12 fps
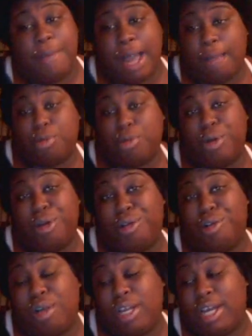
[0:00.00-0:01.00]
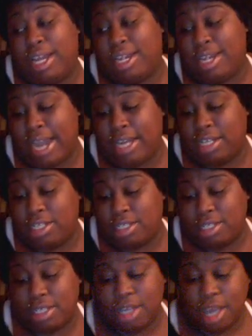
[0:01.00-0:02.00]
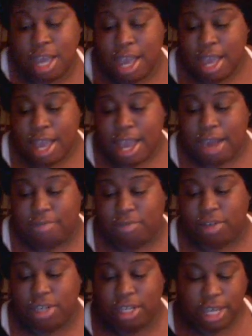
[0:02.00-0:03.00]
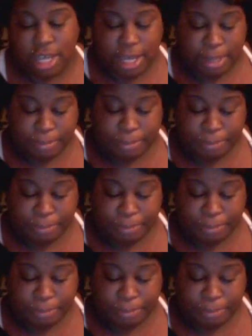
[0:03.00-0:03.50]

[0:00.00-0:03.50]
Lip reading: popcorn and call it a night. I really am.